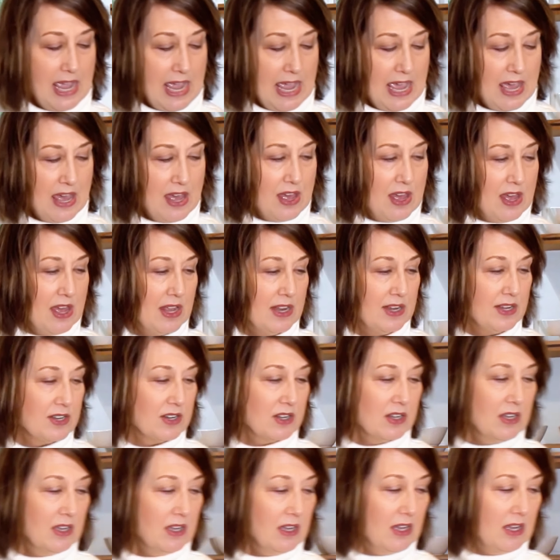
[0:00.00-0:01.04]
and
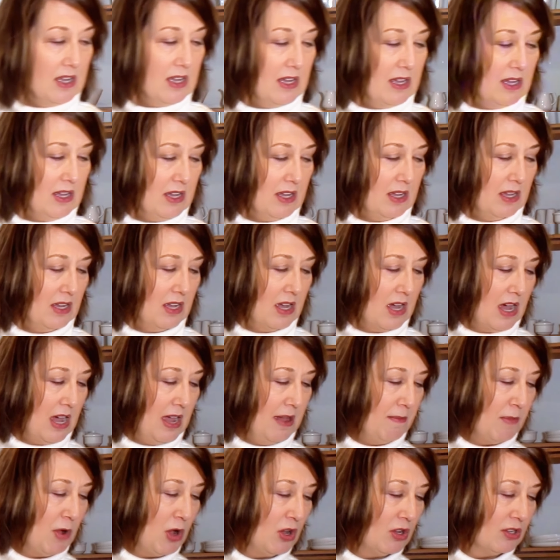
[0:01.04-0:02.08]

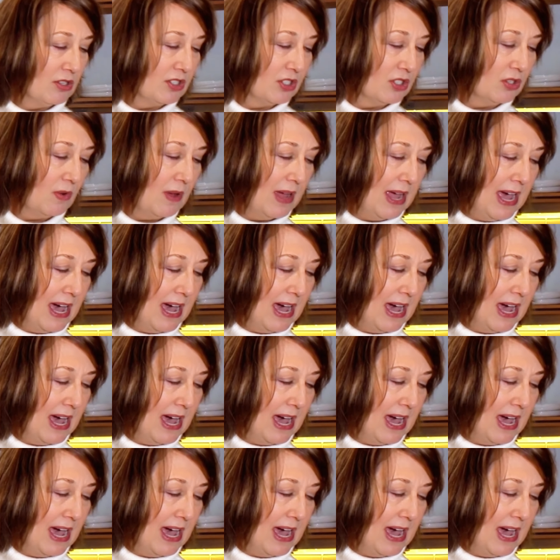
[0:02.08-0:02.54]
I'm also